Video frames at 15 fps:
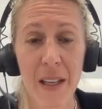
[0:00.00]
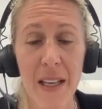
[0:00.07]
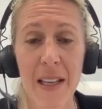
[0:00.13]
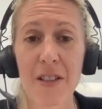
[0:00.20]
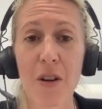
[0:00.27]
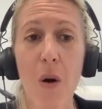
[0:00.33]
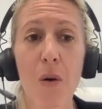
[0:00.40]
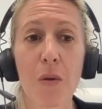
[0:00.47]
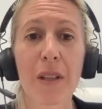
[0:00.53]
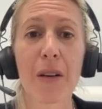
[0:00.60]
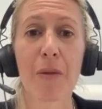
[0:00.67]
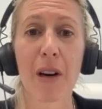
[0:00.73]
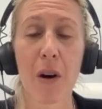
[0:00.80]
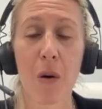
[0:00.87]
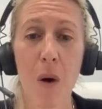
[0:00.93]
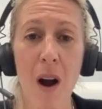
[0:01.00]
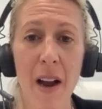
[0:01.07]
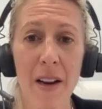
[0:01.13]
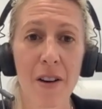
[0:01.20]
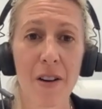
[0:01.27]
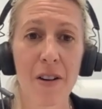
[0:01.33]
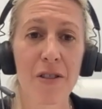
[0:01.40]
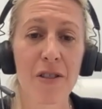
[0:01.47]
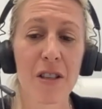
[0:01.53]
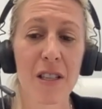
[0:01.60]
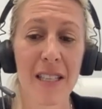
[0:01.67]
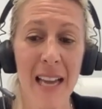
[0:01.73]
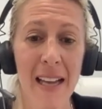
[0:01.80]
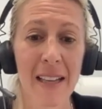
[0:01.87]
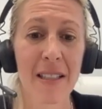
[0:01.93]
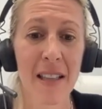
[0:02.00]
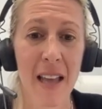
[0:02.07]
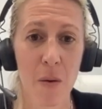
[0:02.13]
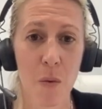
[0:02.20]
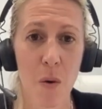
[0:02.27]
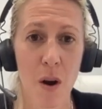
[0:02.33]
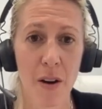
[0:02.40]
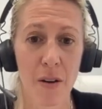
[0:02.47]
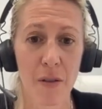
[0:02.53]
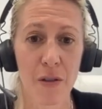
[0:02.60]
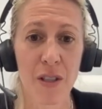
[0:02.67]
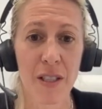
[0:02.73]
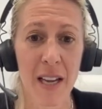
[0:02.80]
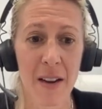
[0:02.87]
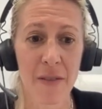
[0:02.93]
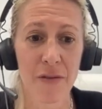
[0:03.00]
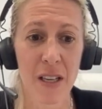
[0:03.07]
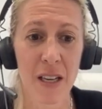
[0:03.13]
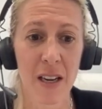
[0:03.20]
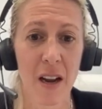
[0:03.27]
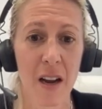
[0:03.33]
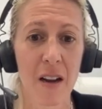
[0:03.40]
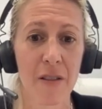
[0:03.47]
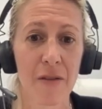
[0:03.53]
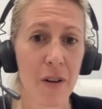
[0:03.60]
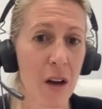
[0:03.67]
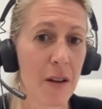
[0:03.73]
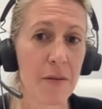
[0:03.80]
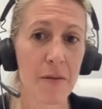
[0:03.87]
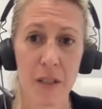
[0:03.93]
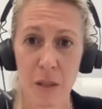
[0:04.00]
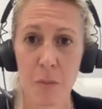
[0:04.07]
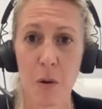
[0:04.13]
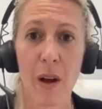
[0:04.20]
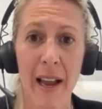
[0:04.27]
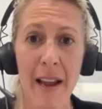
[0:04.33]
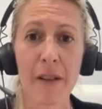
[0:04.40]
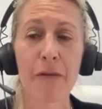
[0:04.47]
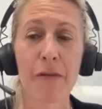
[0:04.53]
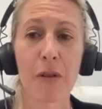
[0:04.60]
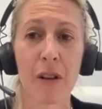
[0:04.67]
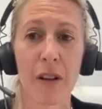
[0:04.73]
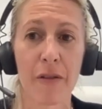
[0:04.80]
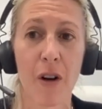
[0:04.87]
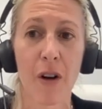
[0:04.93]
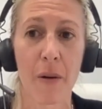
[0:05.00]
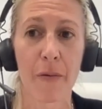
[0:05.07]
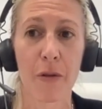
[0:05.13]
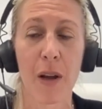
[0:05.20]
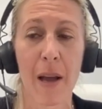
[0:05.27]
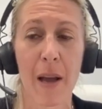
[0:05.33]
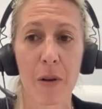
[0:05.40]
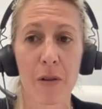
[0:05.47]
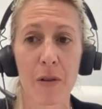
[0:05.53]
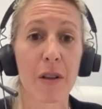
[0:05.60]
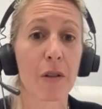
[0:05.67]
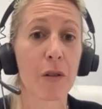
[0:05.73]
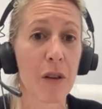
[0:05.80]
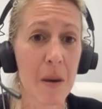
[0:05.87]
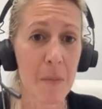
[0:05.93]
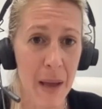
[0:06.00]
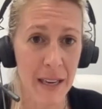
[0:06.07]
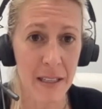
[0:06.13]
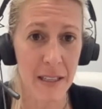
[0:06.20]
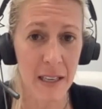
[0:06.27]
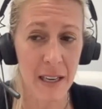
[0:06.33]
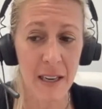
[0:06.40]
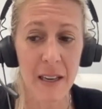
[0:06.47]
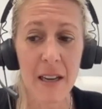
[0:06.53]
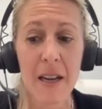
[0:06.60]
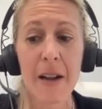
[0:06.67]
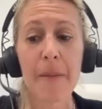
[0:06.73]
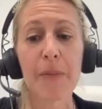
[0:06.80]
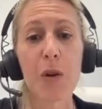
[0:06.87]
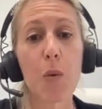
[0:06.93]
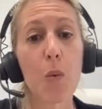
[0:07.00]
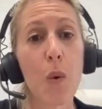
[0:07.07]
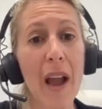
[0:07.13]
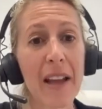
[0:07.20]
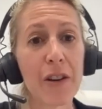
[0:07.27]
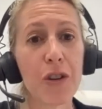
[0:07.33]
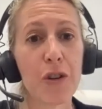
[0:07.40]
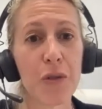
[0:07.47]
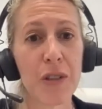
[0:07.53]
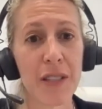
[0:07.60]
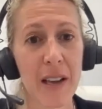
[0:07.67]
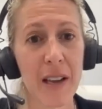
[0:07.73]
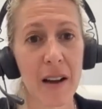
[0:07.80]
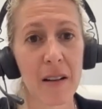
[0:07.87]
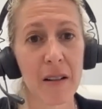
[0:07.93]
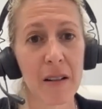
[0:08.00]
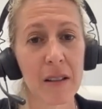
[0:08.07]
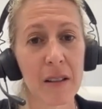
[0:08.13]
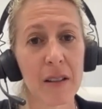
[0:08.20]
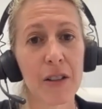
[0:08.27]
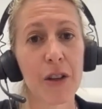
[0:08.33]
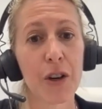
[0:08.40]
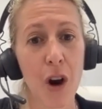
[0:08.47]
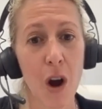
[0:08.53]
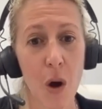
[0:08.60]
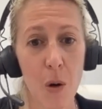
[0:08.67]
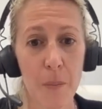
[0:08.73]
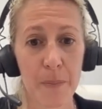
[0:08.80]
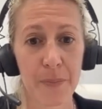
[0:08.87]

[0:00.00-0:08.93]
it's only required to test that water for safety of a small handful of harmful chemicals, including benzene, when you sell your home.